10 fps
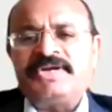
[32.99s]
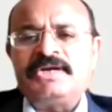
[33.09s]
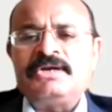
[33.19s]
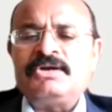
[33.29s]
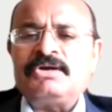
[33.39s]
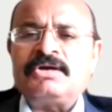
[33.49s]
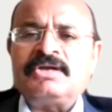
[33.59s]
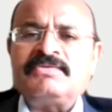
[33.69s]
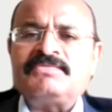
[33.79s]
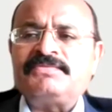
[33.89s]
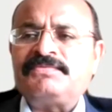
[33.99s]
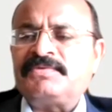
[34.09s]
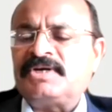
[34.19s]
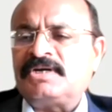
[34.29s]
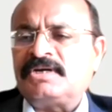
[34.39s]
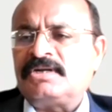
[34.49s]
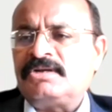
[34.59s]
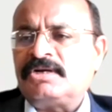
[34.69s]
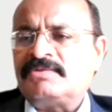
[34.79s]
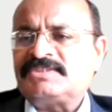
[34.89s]
a
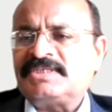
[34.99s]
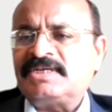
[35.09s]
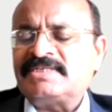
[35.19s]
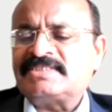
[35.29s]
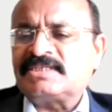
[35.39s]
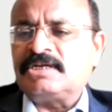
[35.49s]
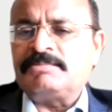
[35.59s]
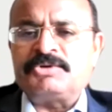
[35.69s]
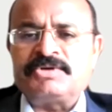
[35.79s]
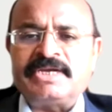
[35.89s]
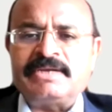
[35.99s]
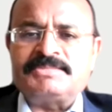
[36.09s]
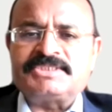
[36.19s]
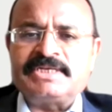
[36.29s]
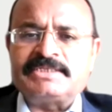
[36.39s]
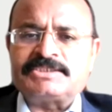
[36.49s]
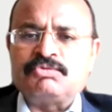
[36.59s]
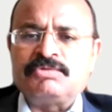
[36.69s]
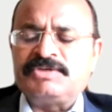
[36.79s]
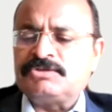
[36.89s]
lot of selling skill programs, sales
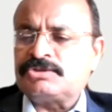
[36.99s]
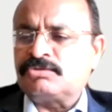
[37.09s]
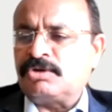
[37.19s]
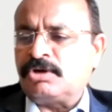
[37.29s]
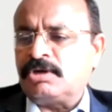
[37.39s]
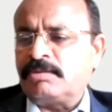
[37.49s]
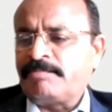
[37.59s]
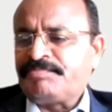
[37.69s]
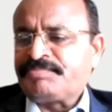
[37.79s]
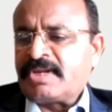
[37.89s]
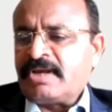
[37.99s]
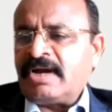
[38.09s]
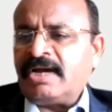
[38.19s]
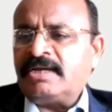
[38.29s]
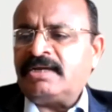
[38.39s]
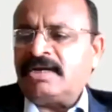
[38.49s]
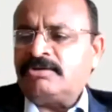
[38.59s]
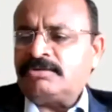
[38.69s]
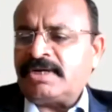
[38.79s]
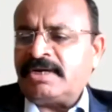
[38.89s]
school we used to call.
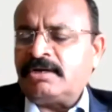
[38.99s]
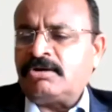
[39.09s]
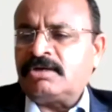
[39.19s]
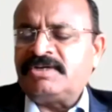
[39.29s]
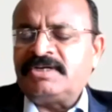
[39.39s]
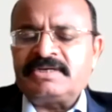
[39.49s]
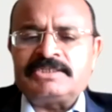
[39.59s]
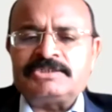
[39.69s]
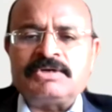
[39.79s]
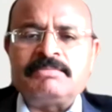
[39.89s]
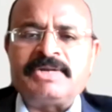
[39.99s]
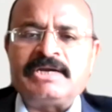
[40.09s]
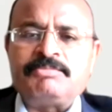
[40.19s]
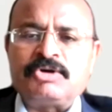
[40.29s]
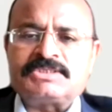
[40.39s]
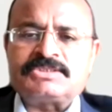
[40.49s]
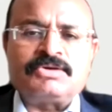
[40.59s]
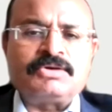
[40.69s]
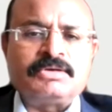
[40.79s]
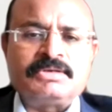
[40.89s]
I had a lot of interest, so I'll buy books
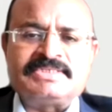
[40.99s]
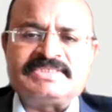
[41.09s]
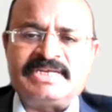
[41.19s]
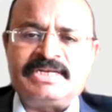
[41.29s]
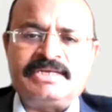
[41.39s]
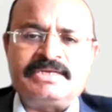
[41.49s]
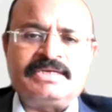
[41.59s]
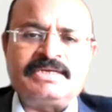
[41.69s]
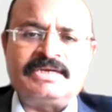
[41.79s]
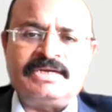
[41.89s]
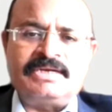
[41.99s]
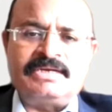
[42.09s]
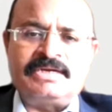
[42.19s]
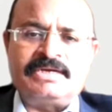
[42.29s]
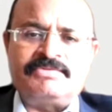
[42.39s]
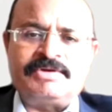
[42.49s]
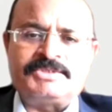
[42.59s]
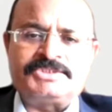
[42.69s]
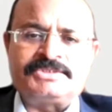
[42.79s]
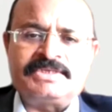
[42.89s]
on selling and
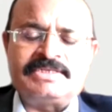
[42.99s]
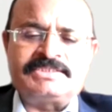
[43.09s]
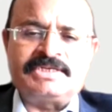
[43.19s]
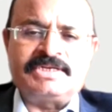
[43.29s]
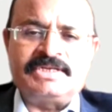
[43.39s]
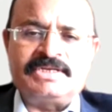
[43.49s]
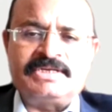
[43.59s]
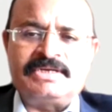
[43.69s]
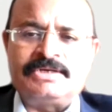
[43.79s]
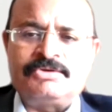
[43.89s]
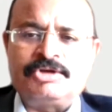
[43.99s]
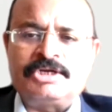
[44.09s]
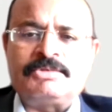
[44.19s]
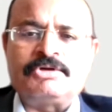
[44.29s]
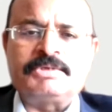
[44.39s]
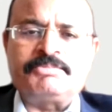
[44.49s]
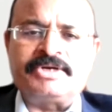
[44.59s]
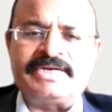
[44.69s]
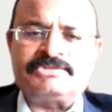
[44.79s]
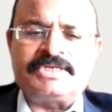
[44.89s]
pharmaceutical selling, knowing about my
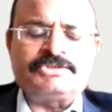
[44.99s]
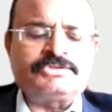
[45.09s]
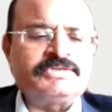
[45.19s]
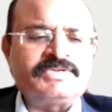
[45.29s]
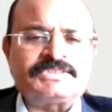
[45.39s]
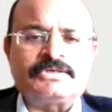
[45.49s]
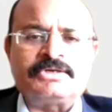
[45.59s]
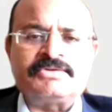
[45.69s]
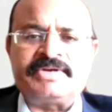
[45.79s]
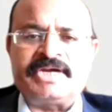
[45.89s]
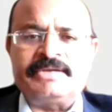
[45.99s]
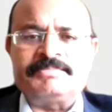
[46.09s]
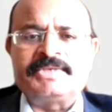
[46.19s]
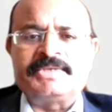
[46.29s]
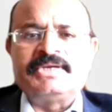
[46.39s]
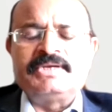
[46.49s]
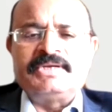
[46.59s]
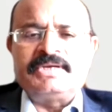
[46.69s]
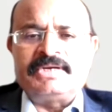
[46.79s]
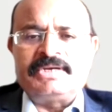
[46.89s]
products. So I used to invest a lot of time
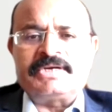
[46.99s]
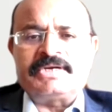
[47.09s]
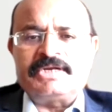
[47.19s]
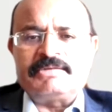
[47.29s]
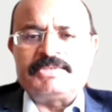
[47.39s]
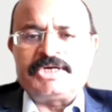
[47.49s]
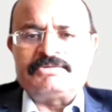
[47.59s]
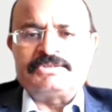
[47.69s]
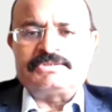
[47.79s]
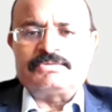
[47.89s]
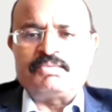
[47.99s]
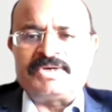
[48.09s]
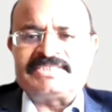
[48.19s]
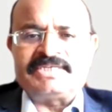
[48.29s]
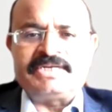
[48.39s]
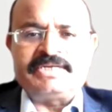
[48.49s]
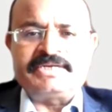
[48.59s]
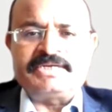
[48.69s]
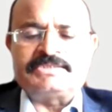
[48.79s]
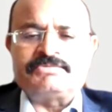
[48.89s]
in learning about what selling
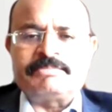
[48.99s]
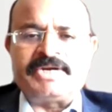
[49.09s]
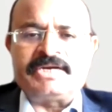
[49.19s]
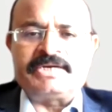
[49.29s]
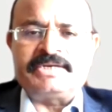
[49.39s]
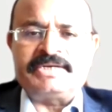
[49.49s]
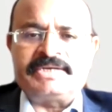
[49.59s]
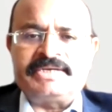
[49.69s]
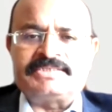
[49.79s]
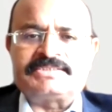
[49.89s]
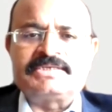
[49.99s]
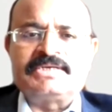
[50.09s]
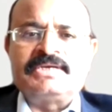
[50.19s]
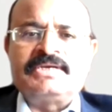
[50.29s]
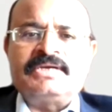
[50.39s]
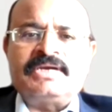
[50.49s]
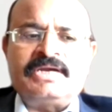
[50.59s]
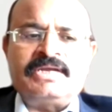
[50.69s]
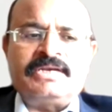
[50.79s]
is, what marketing is, and